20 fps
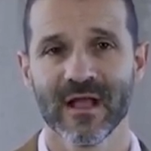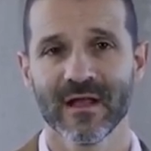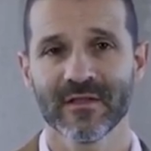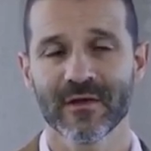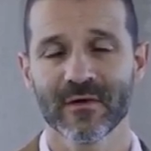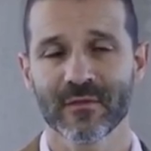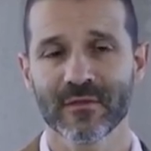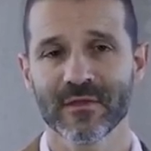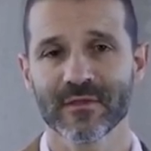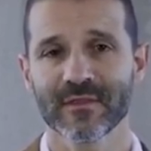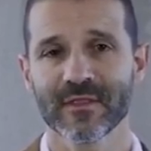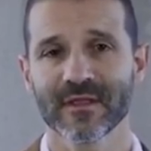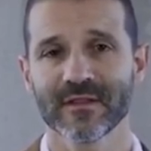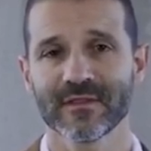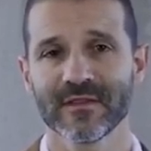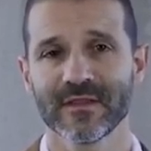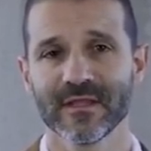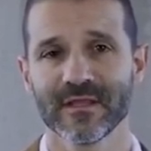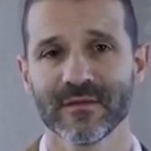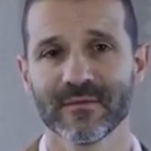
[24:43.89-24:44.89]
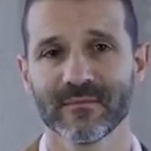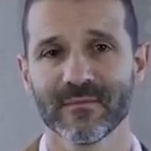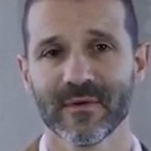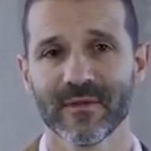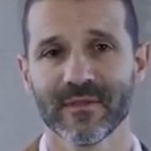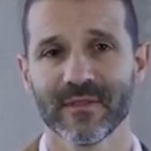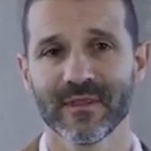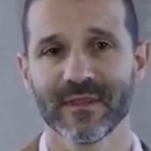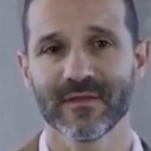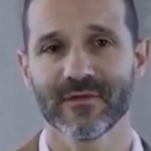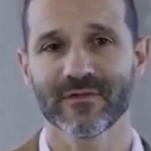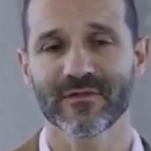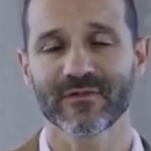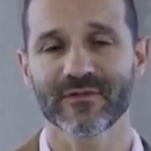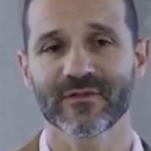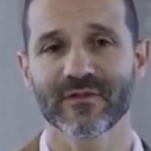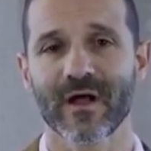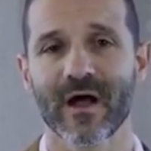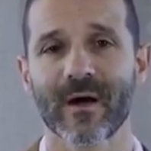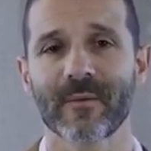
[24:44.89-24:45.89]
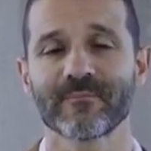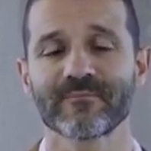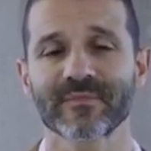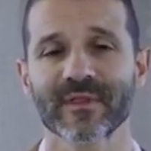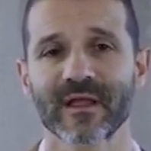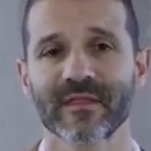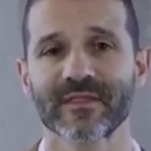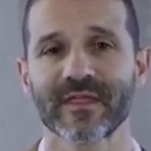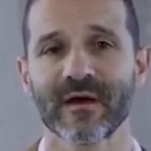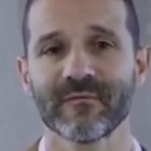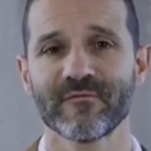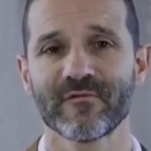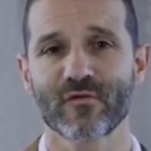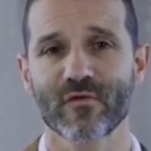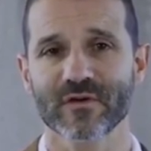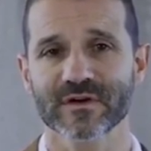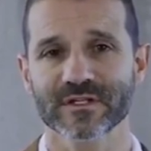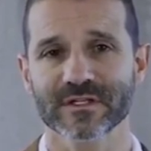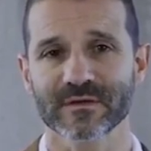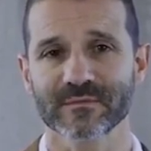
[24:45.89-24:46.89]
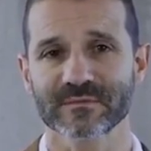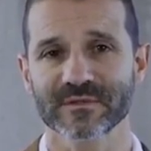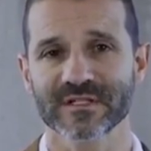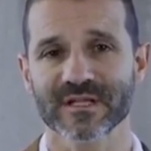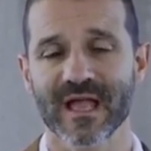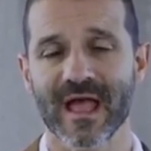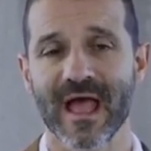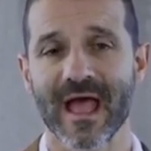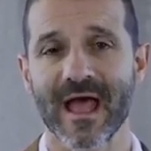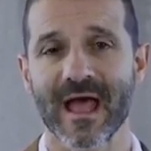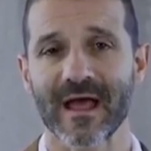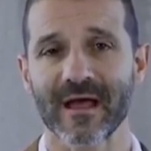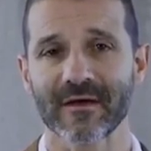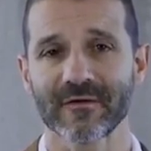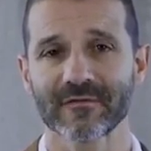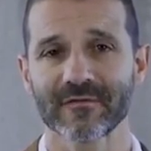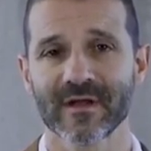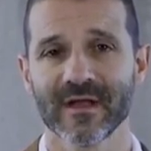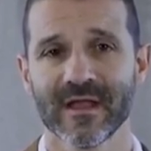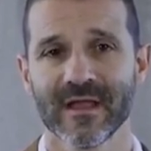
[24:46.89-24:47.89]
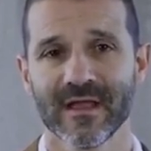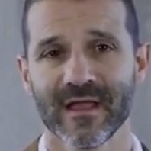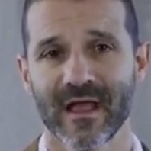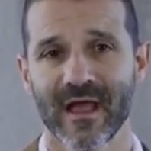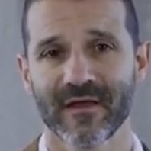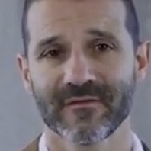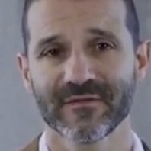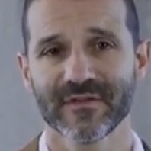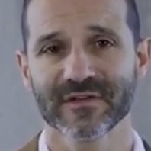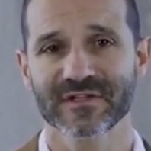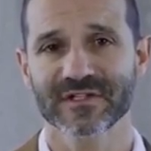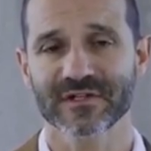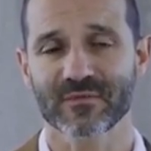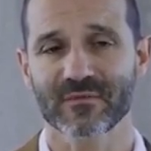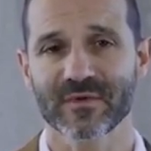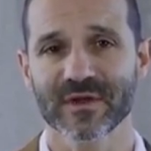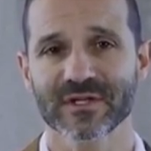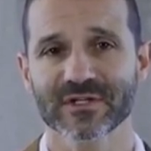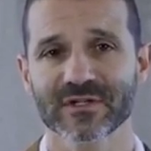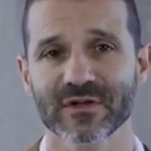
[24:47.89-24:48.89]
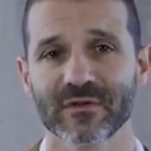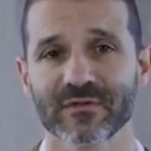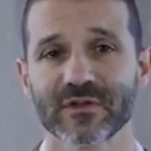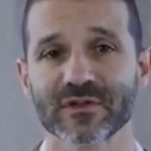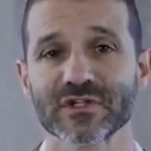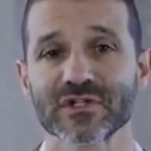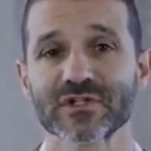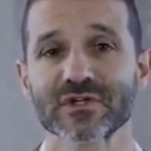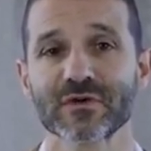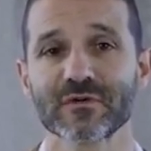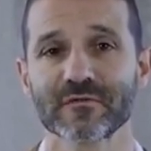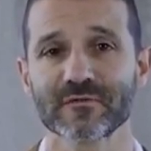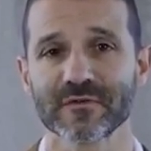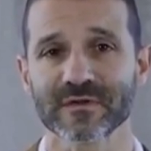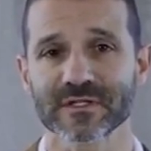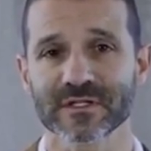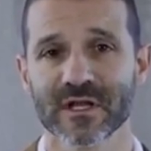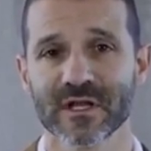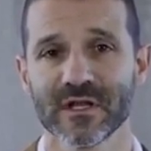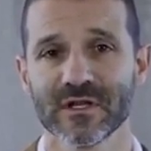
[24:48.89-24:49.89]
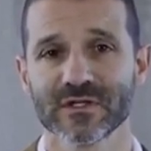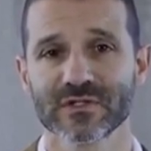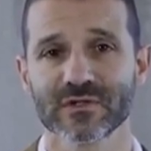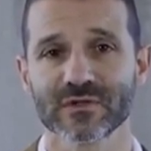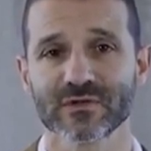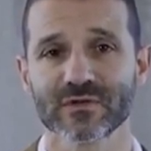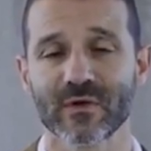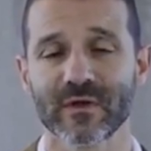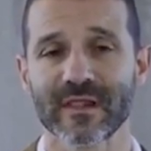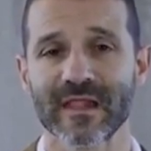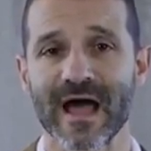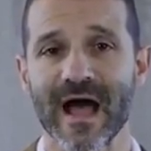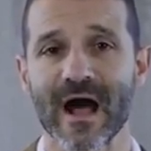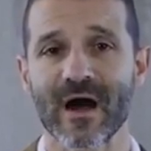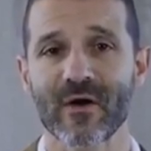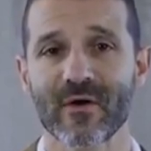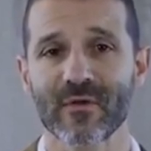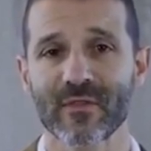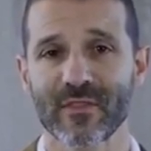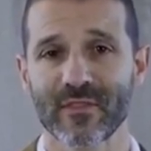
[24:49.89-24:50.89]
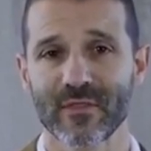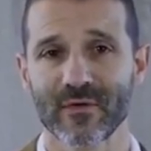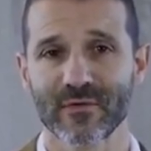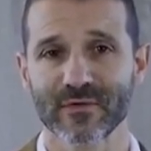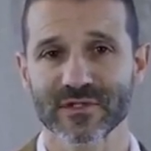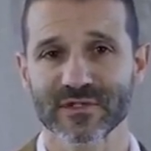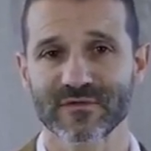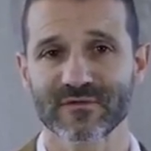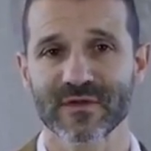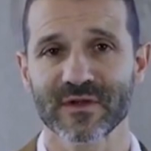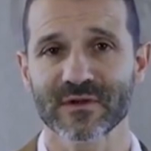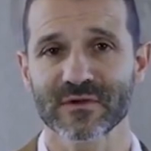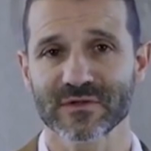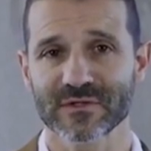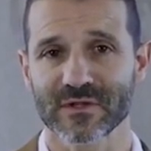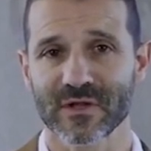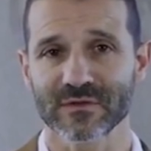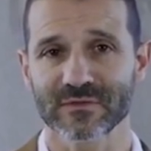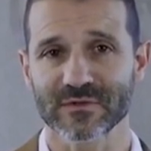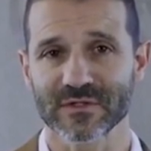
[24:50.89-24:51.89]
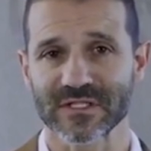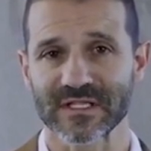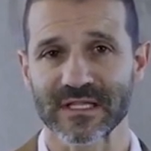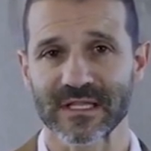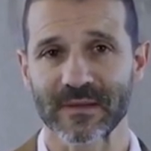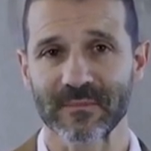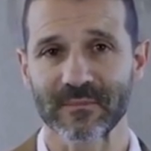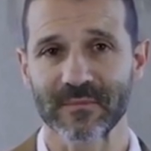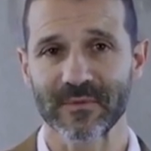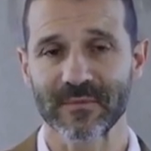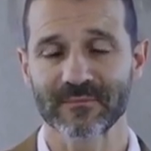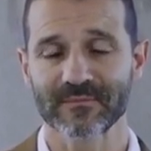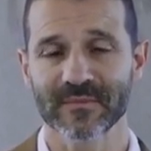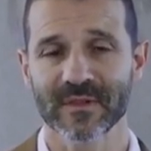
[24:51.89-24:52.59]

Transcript: And the other thing that the these um, thumb forceps have, have this serration on the surface, so to allow those fingers not to slip.